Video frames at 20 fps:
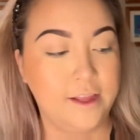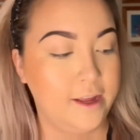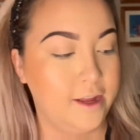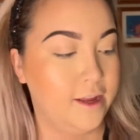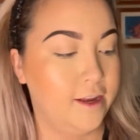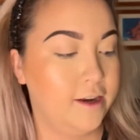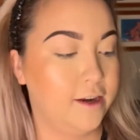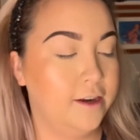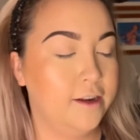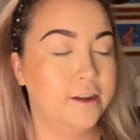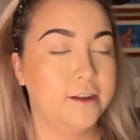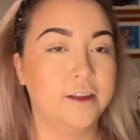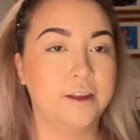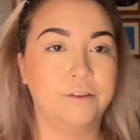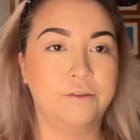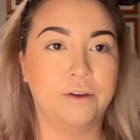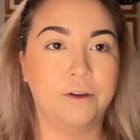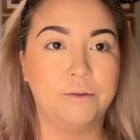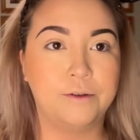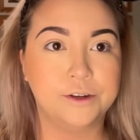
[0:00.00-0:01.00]
then,
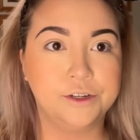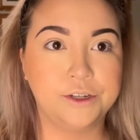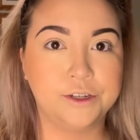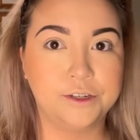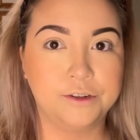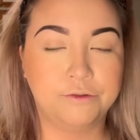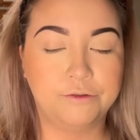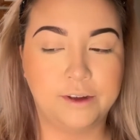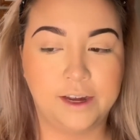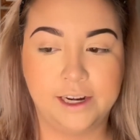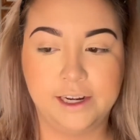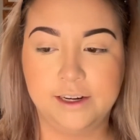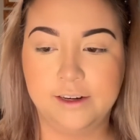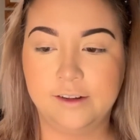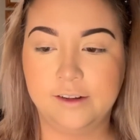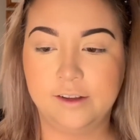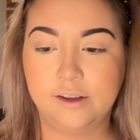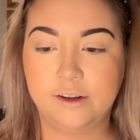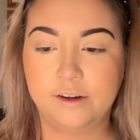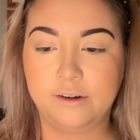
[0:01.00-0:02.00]
if I want to define it
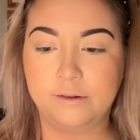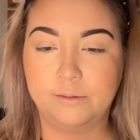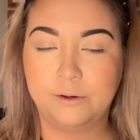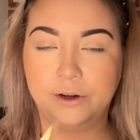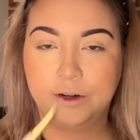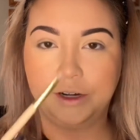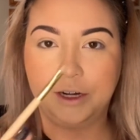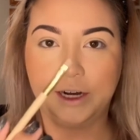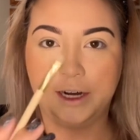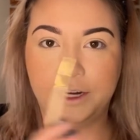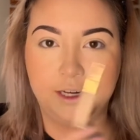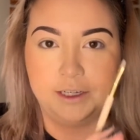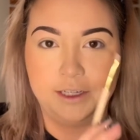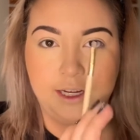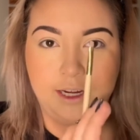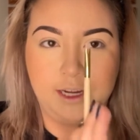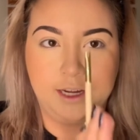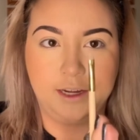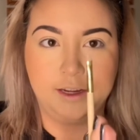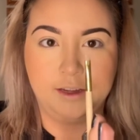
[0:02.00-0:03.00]
a little more, I
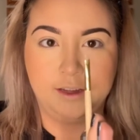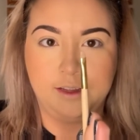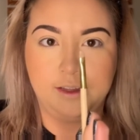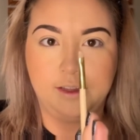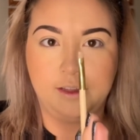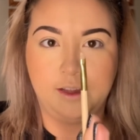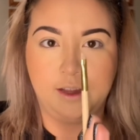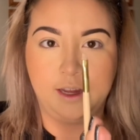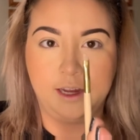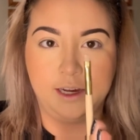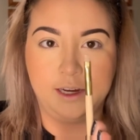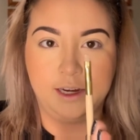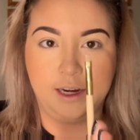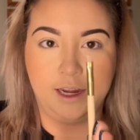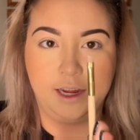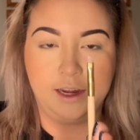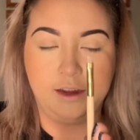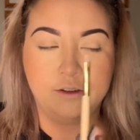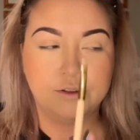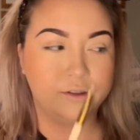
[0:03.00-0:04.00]
take an
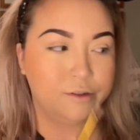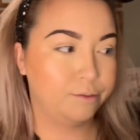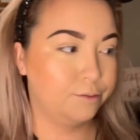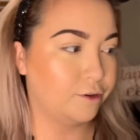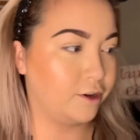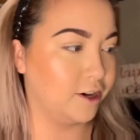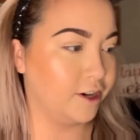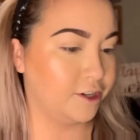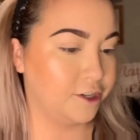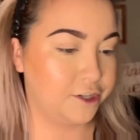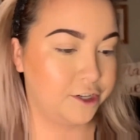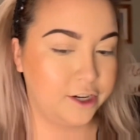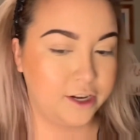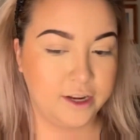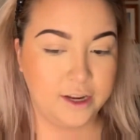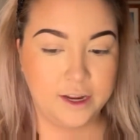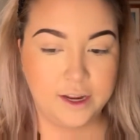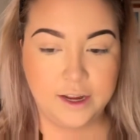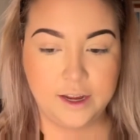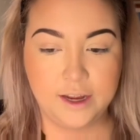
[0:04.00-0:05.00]
angled brush
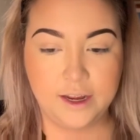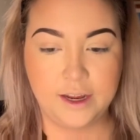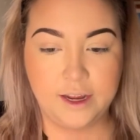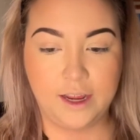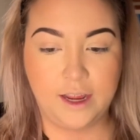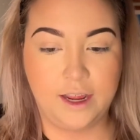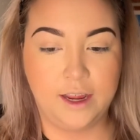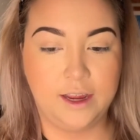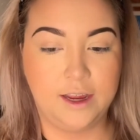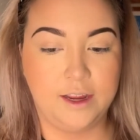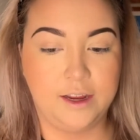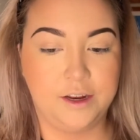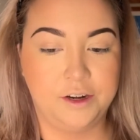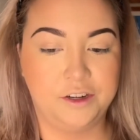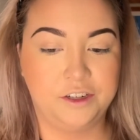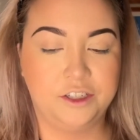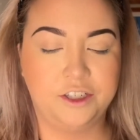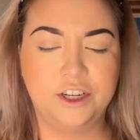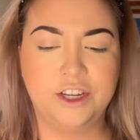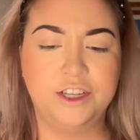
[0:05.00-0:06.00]

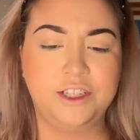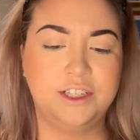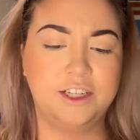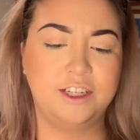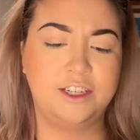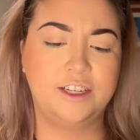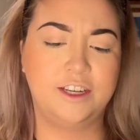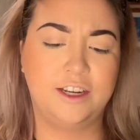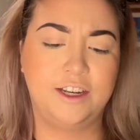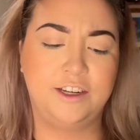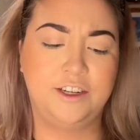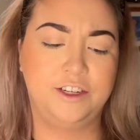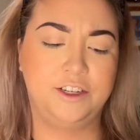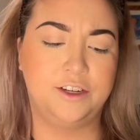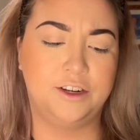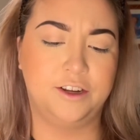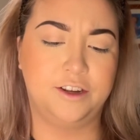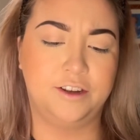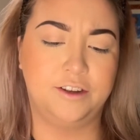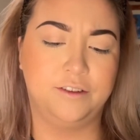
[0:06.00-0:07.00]
and just a touch
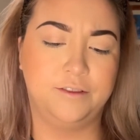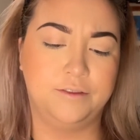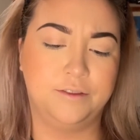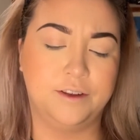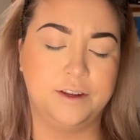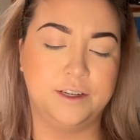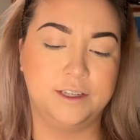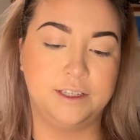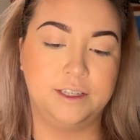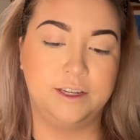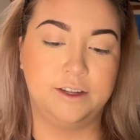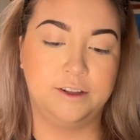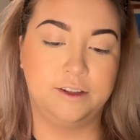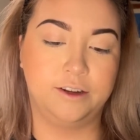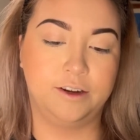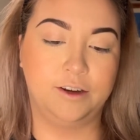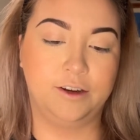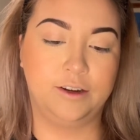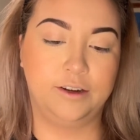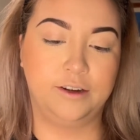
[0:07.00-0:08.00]
of
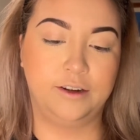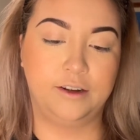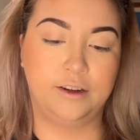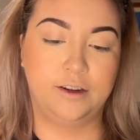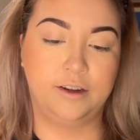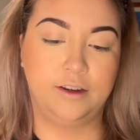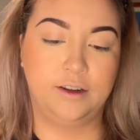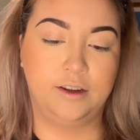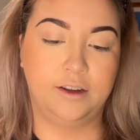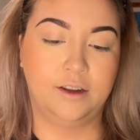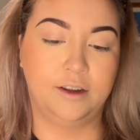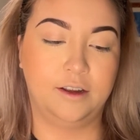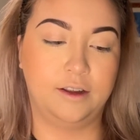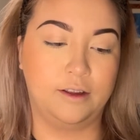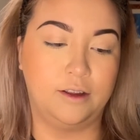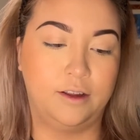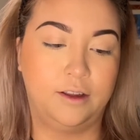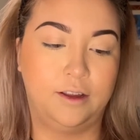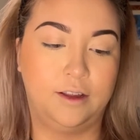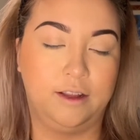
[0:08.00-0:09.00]
concealer
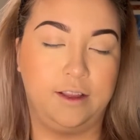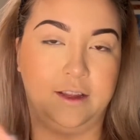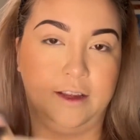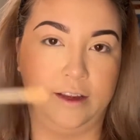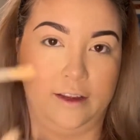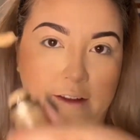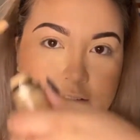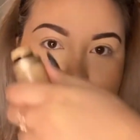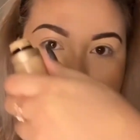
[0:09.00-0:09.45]
and like